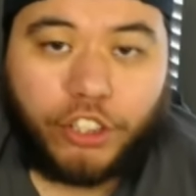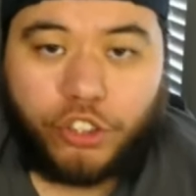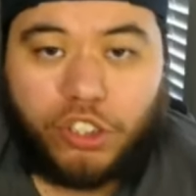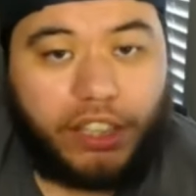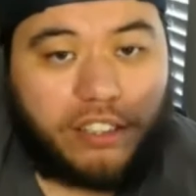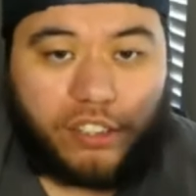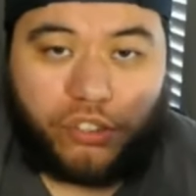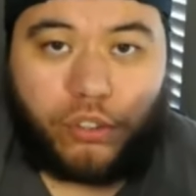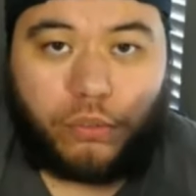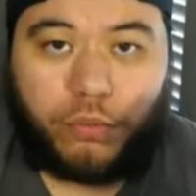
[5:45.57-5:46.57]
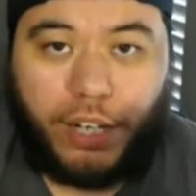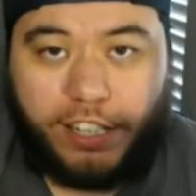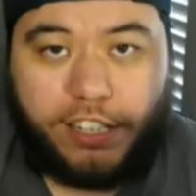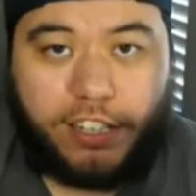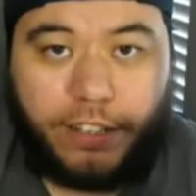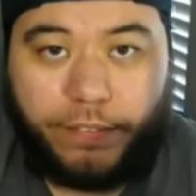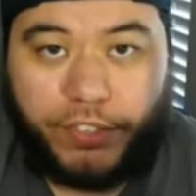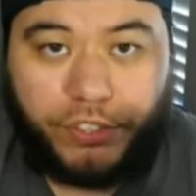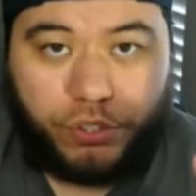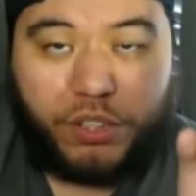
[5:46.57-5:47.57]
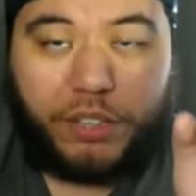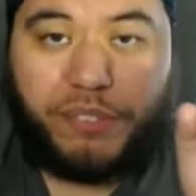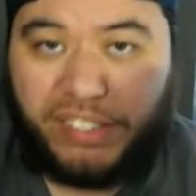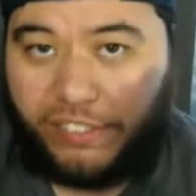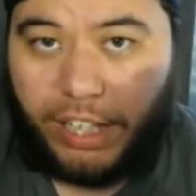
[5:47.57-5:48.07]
You get these two right here, these two defensive